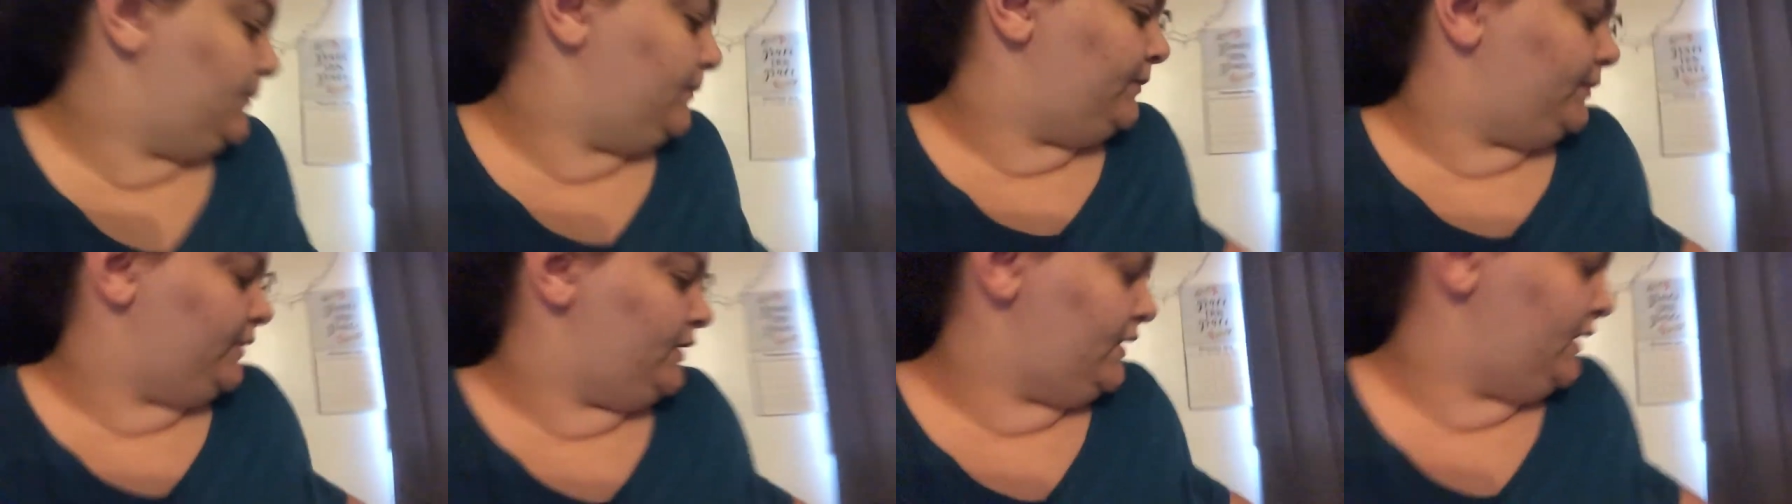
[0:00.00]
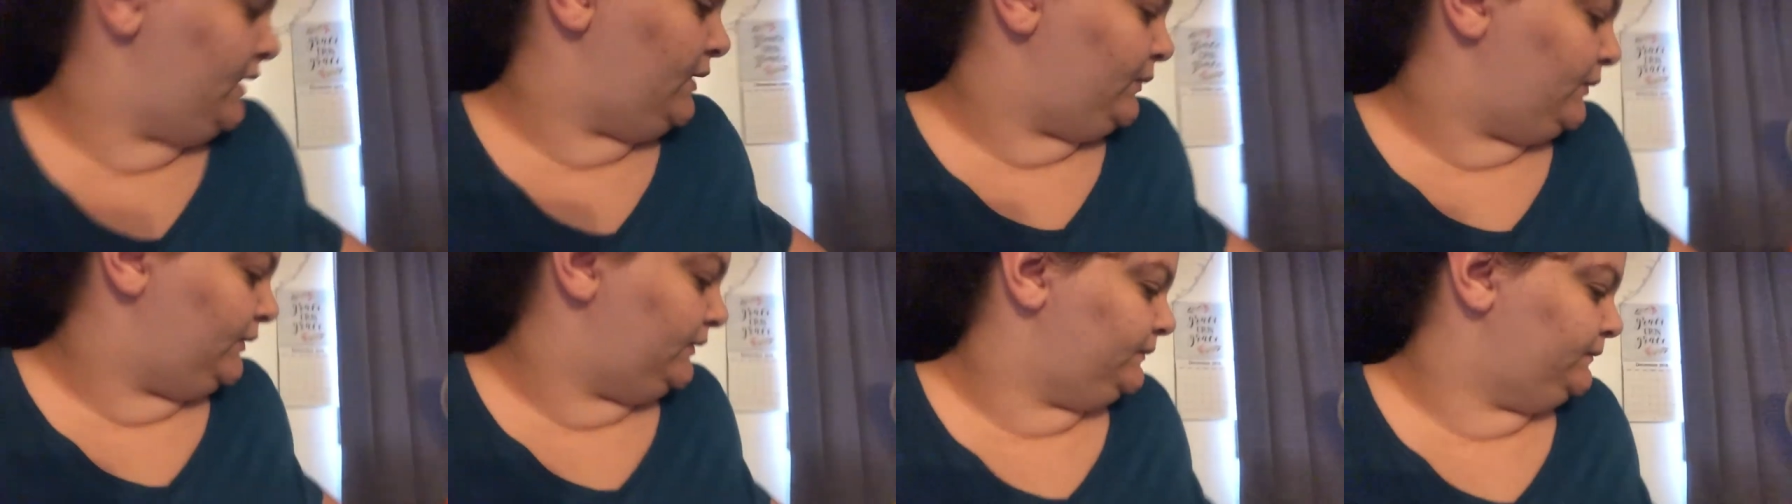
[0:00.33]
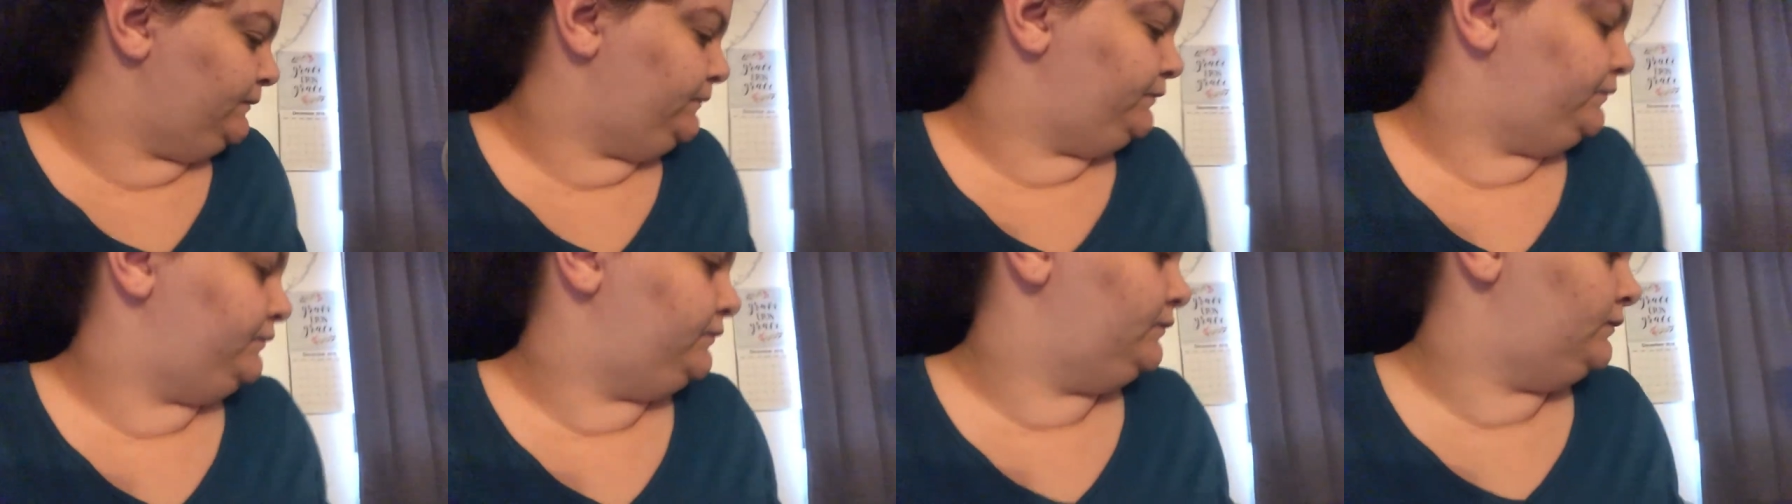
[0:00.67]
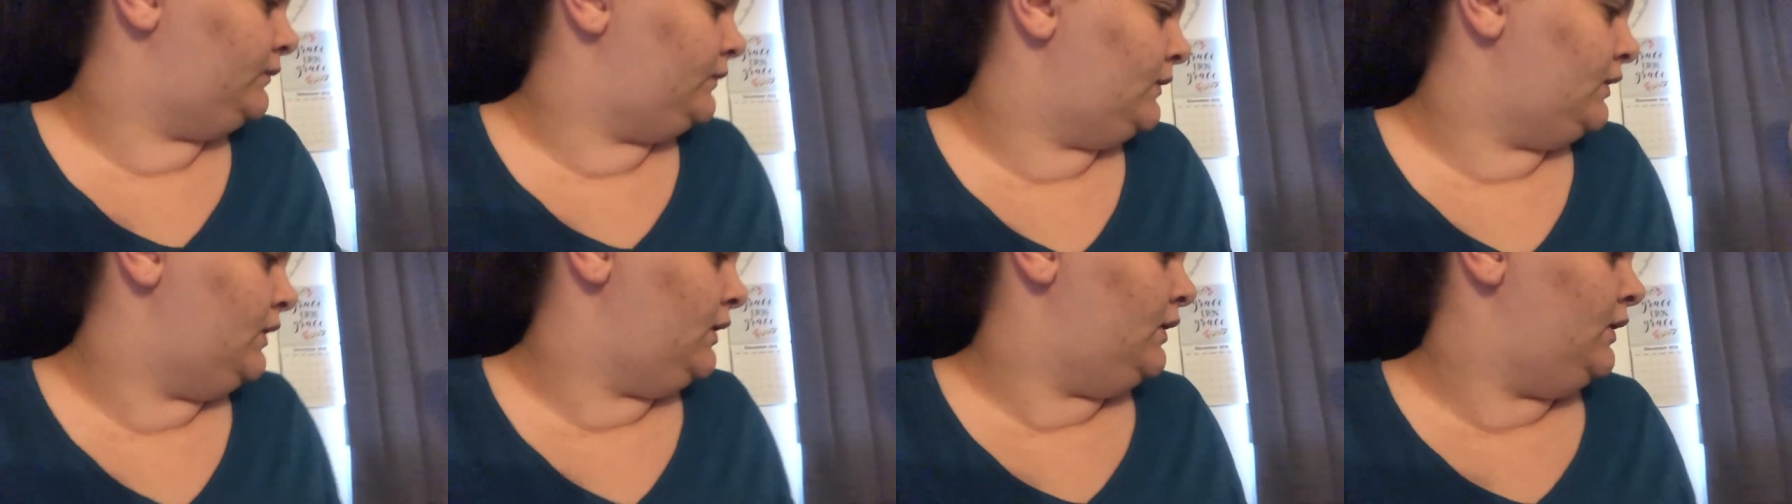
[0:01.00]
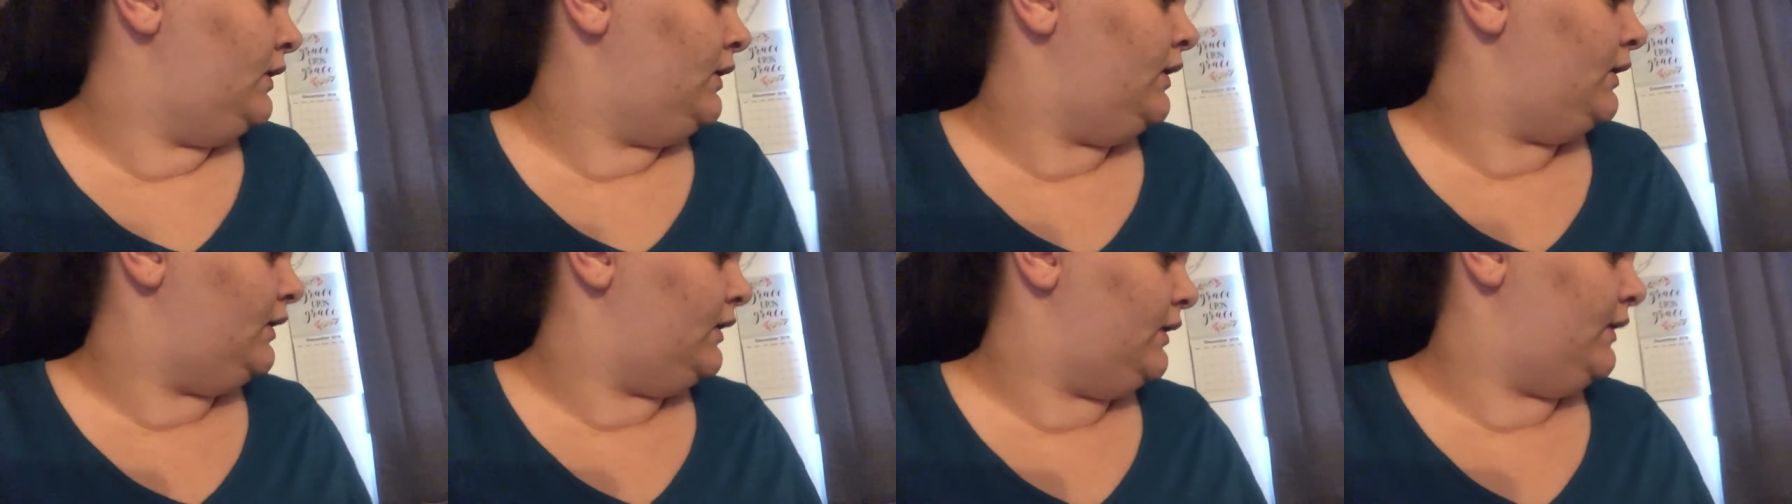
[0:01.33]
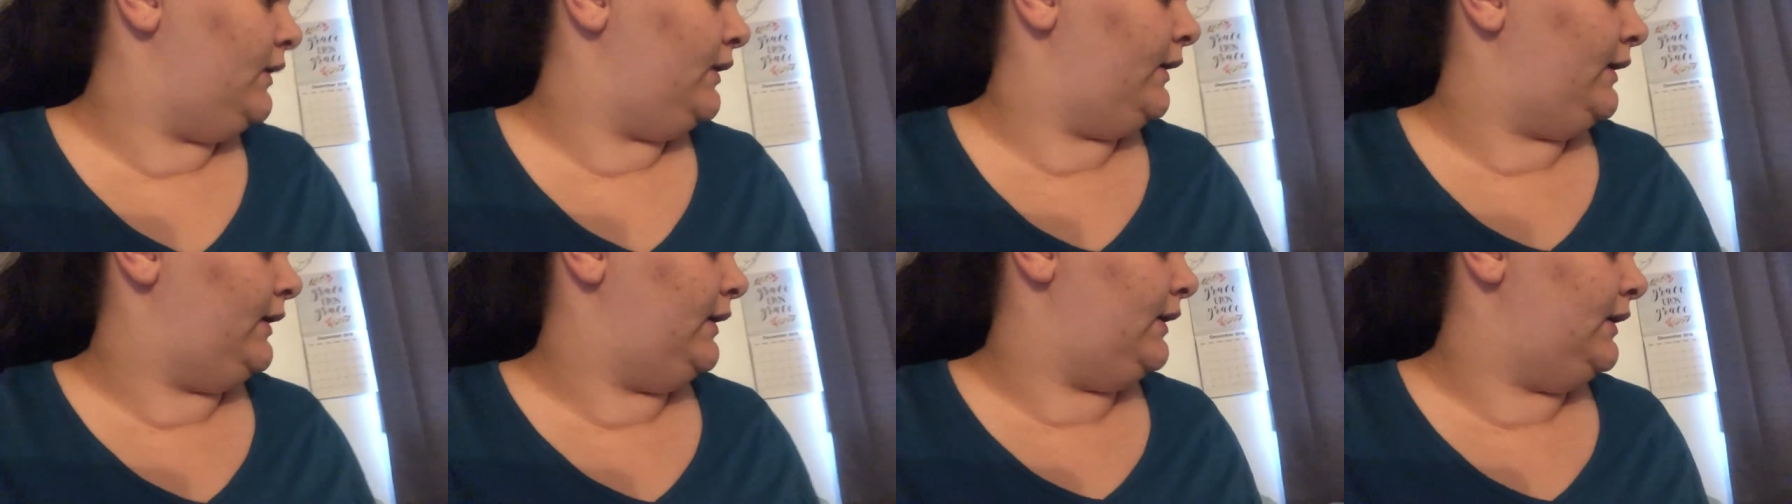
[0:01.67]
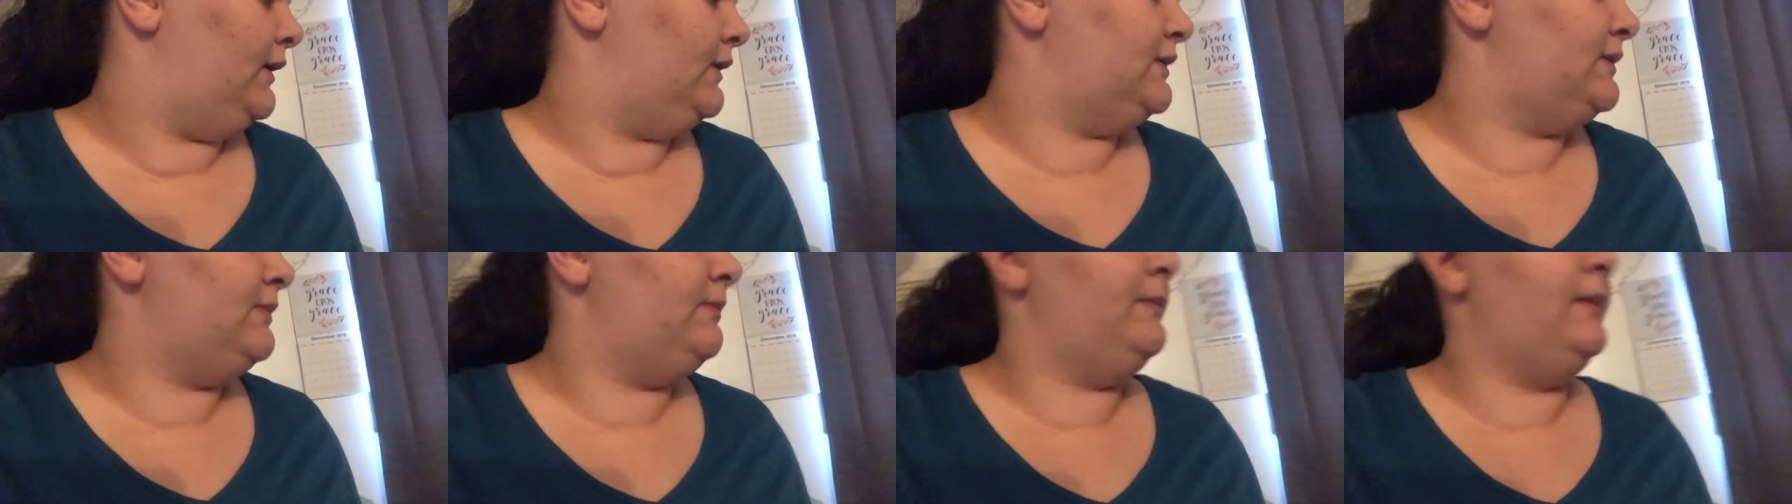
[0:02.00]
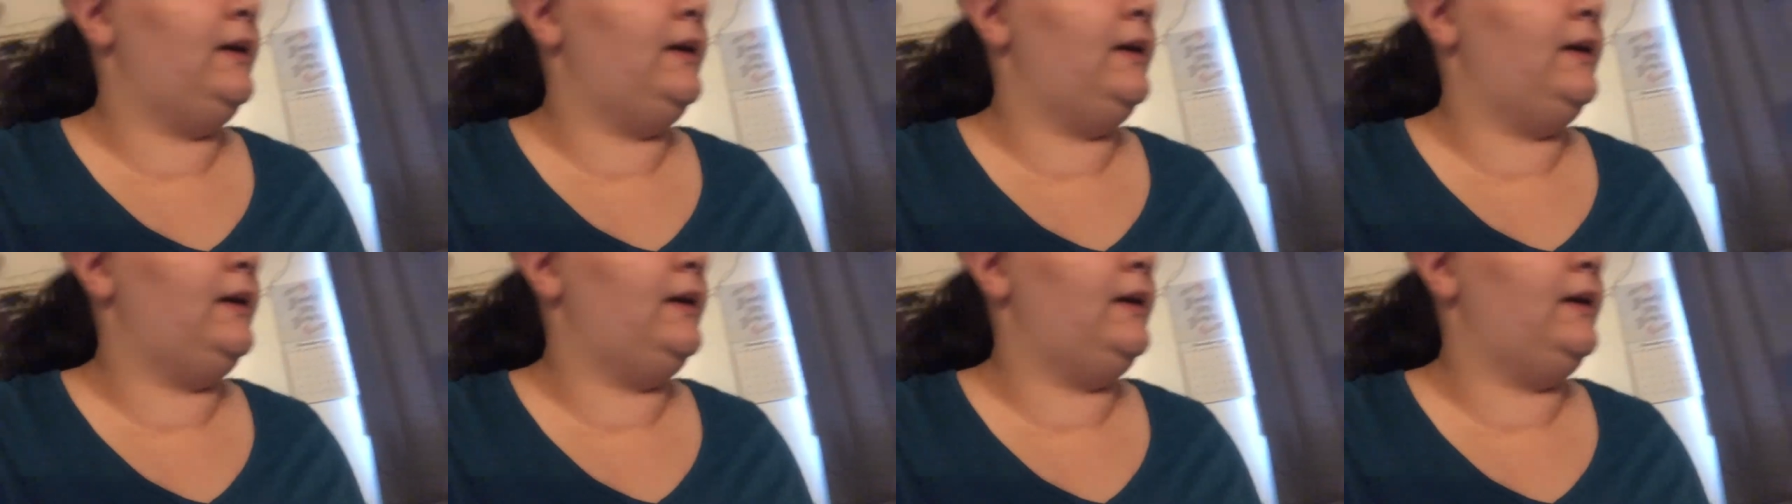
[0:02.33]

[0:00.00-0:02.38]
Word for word: But anyway, I got